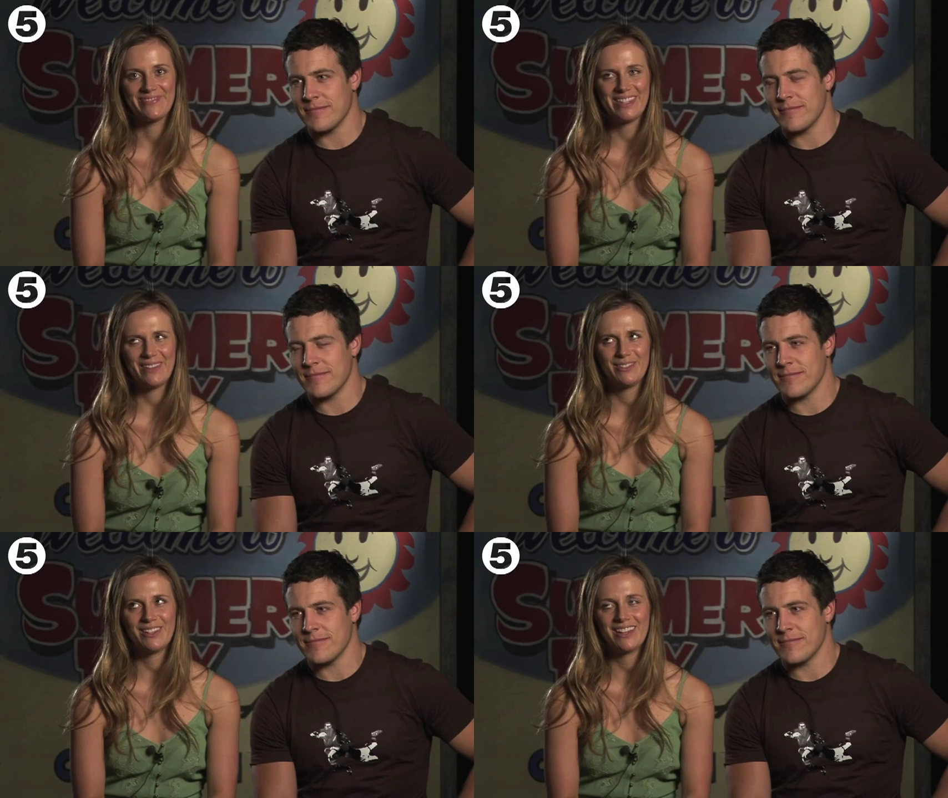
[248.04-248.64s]

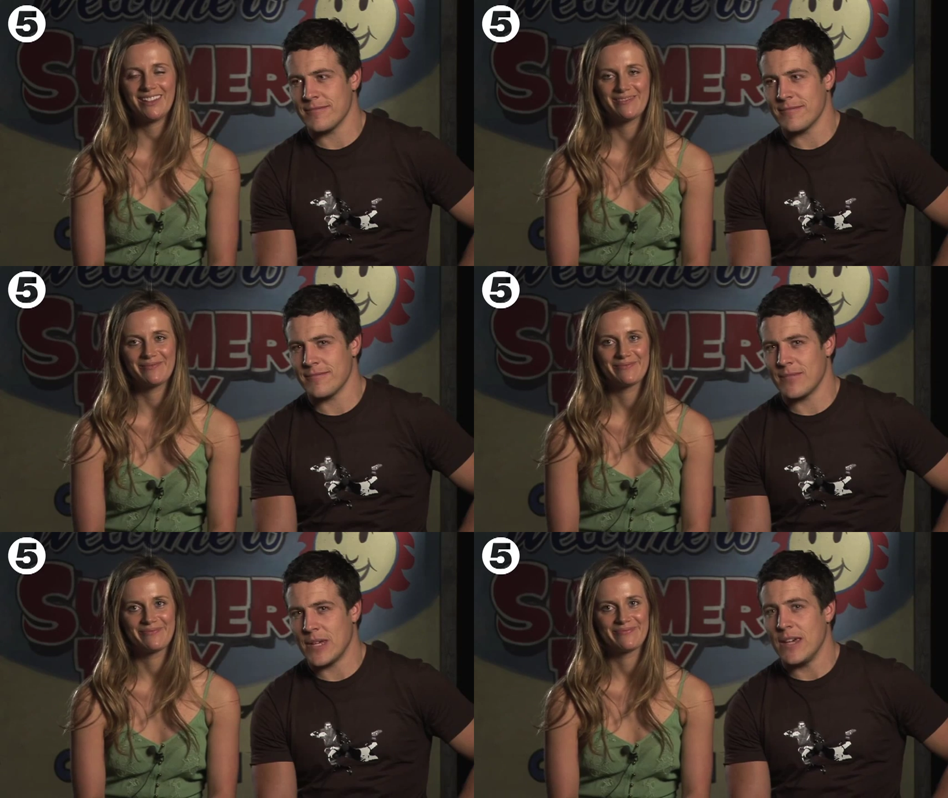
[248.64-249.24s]
Speaker 1: definitely.
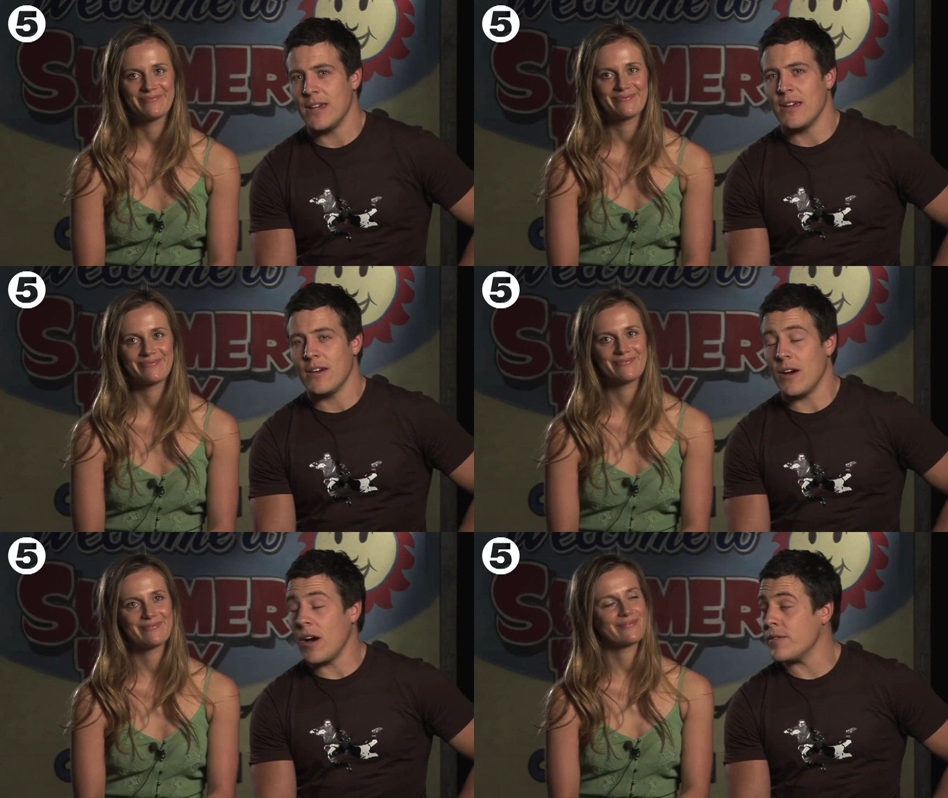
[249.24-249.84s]

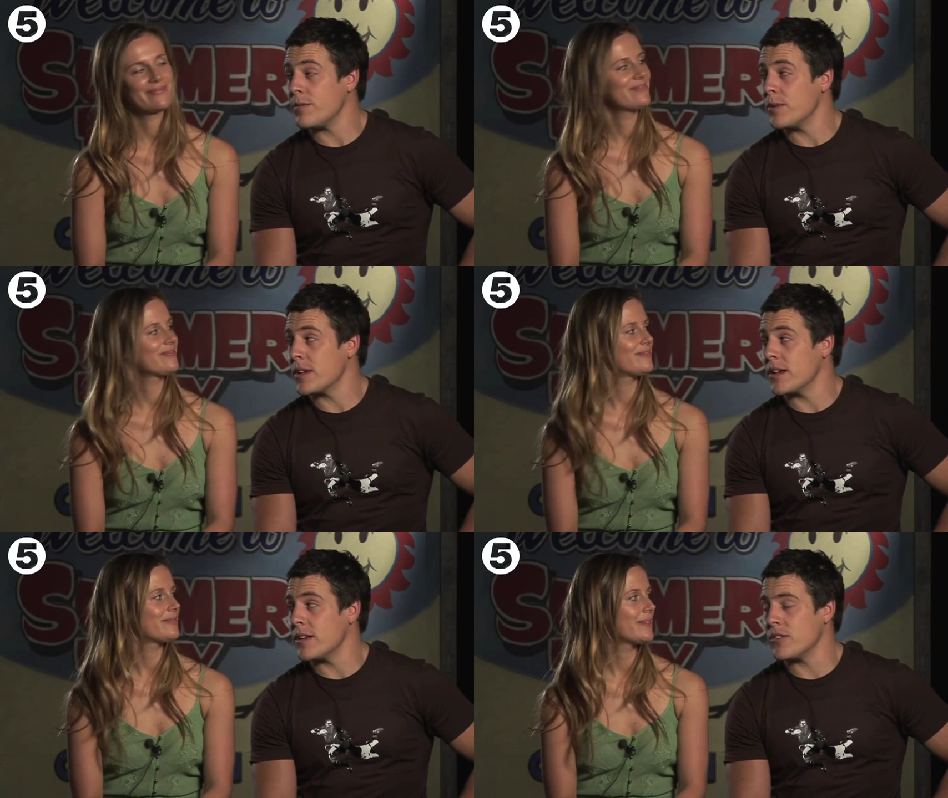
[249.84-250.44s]
Speaker 2: I've
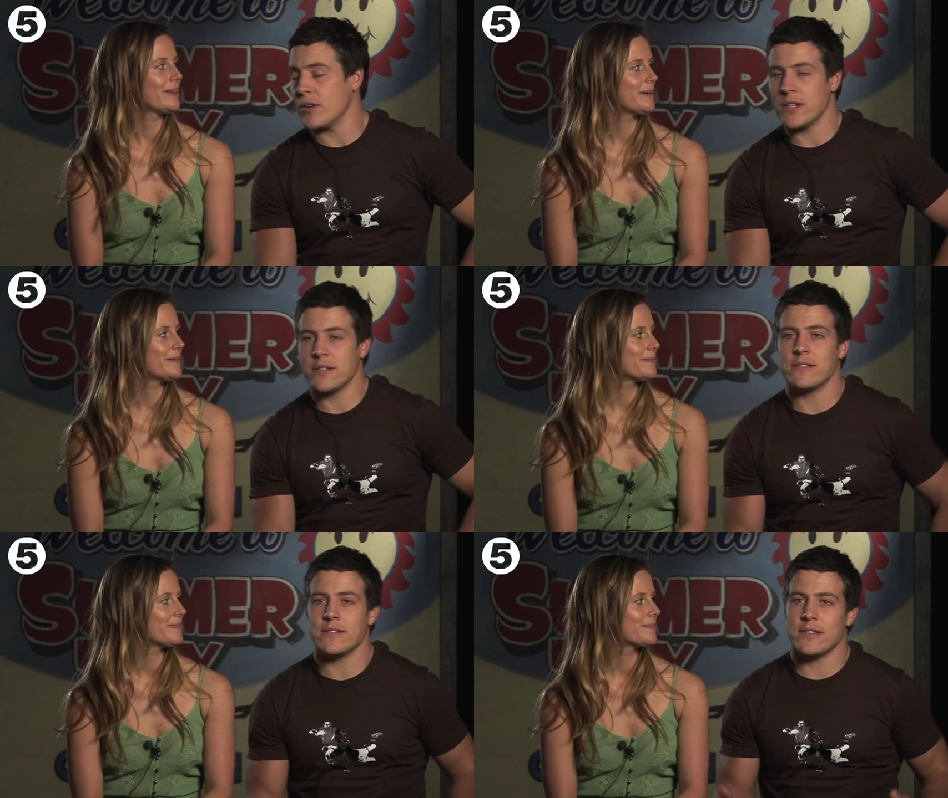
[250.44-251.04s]
really
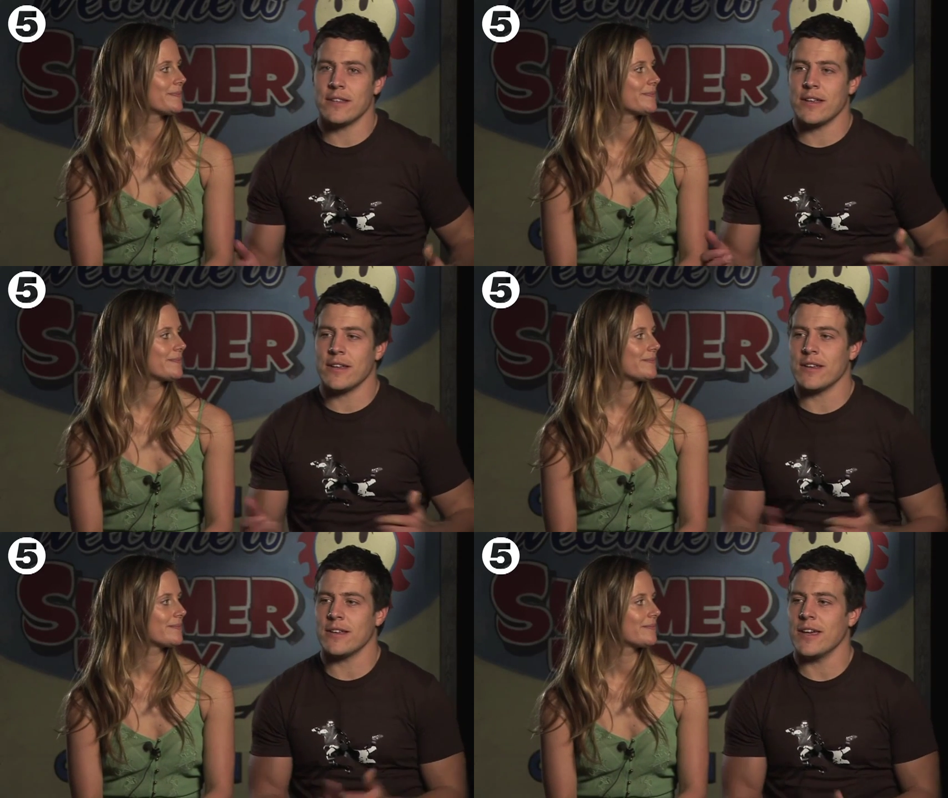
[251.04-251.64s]
enjoyed
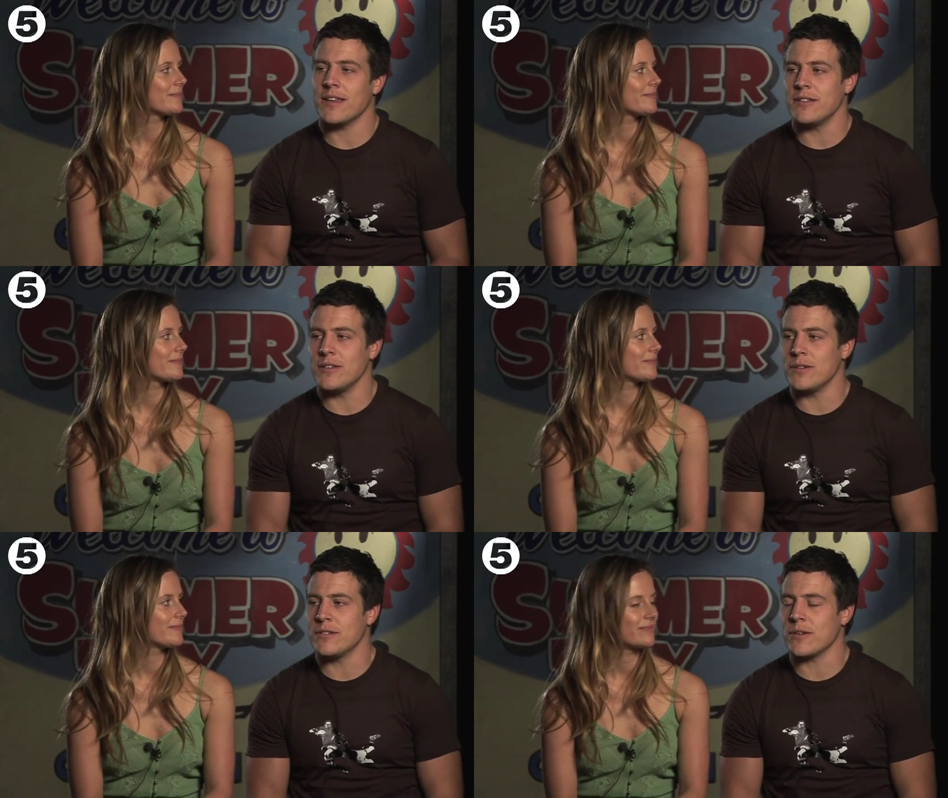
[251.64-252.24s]
the yeah the
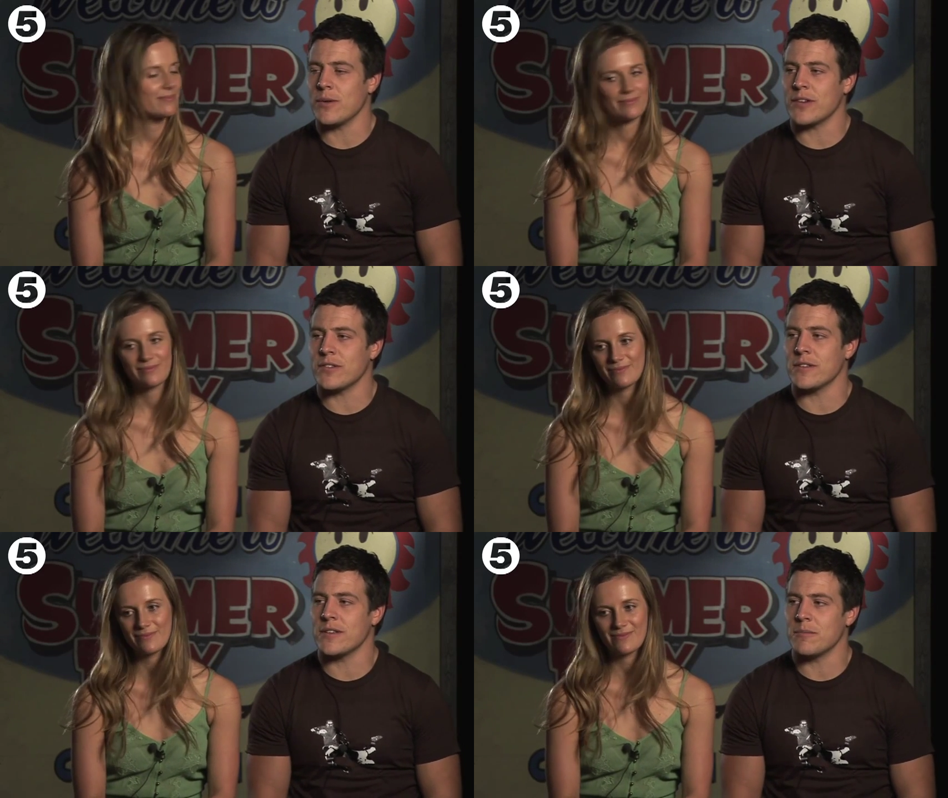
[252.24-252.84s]
new
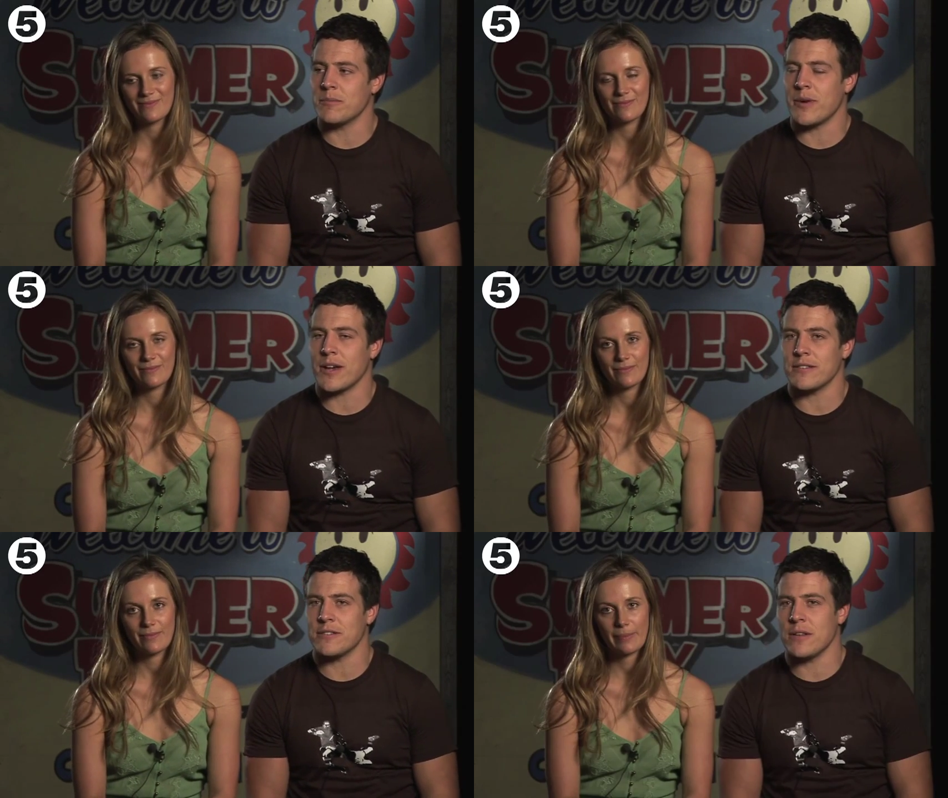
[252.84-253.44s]
direction that
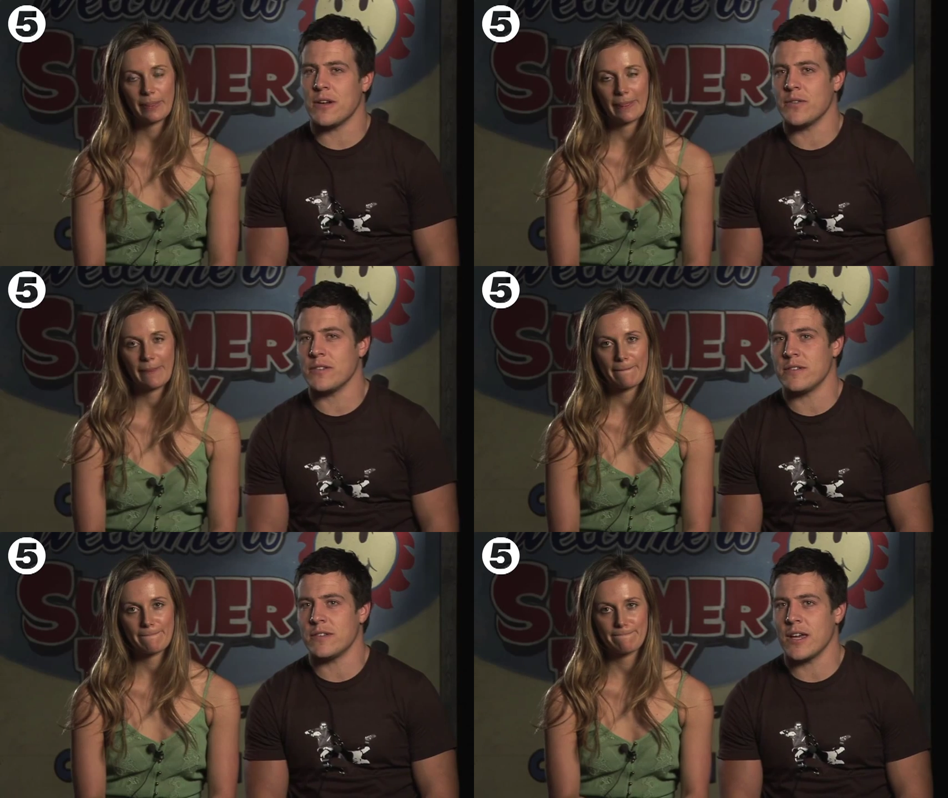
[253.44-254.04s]
Brax's life
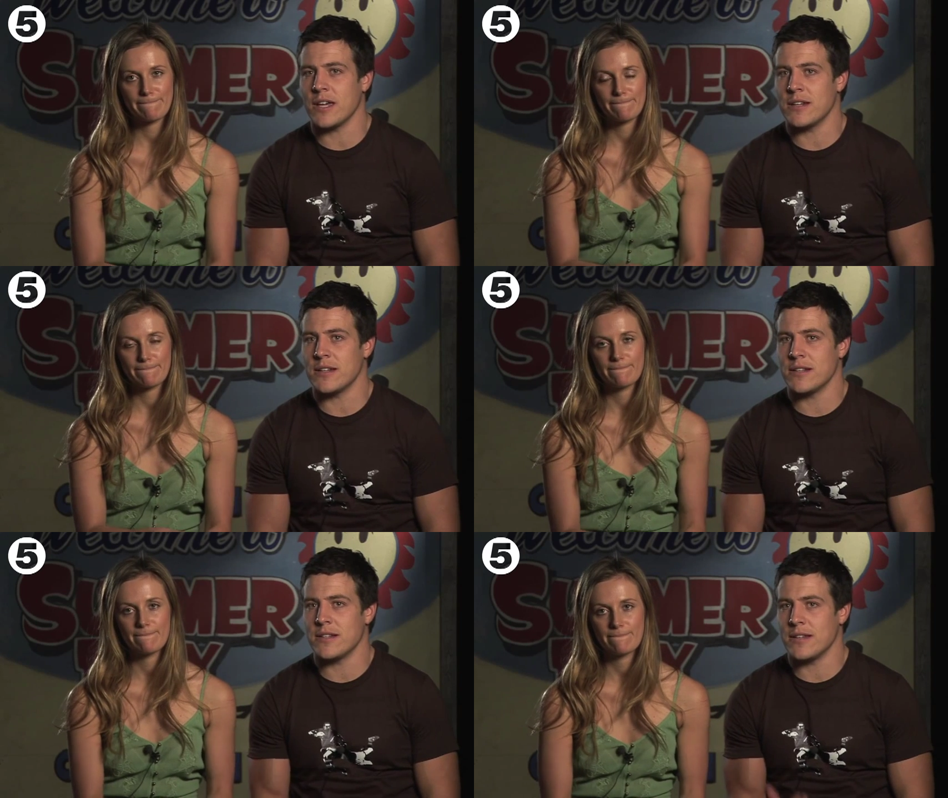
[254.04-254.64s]
has taken,
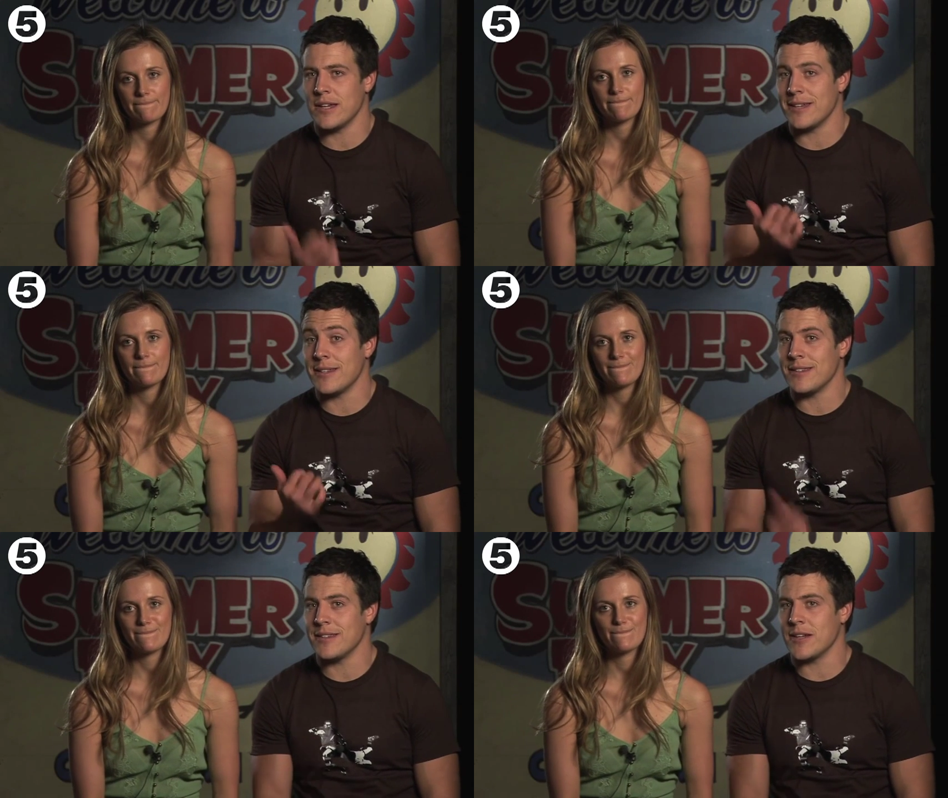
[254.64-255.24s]
and and you